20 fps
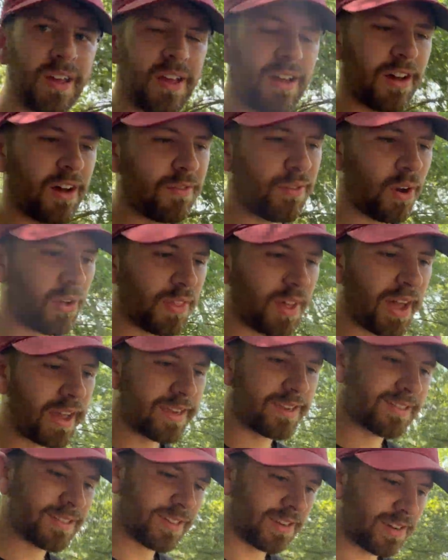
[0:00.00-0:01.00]
of all the
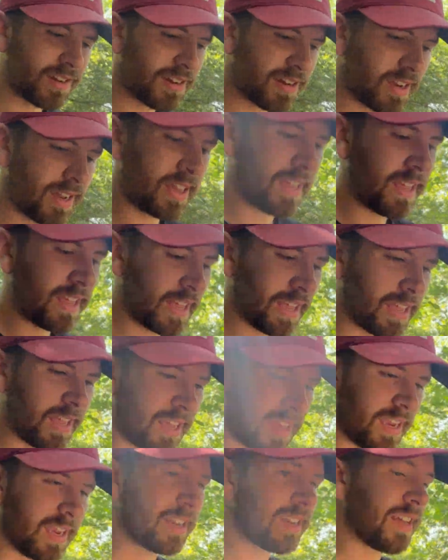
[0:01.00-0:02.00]
hikes here,
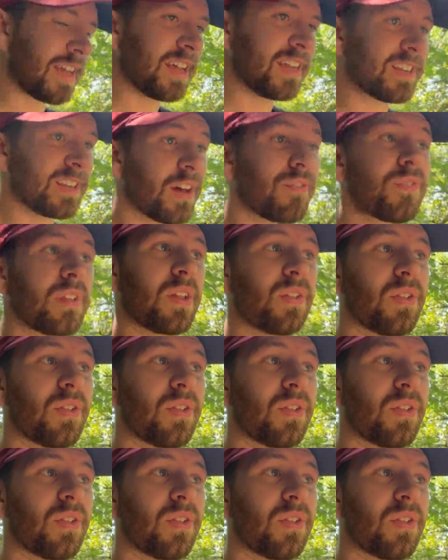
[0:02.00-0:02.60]
and it definitely